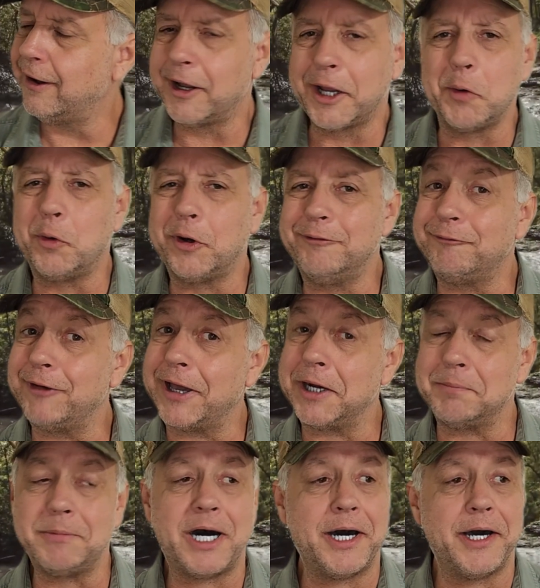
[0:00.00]
He wasn't a fan
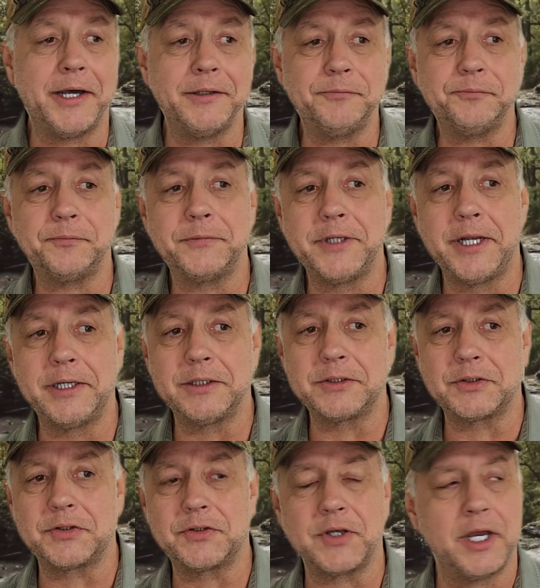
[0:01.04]
of mine,
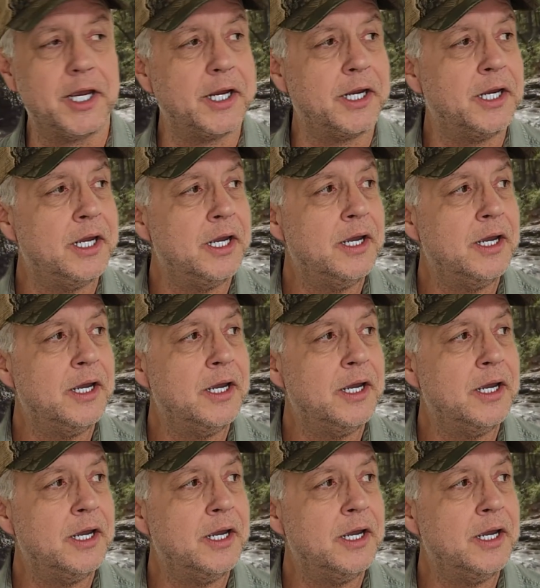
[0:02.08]
needless to say.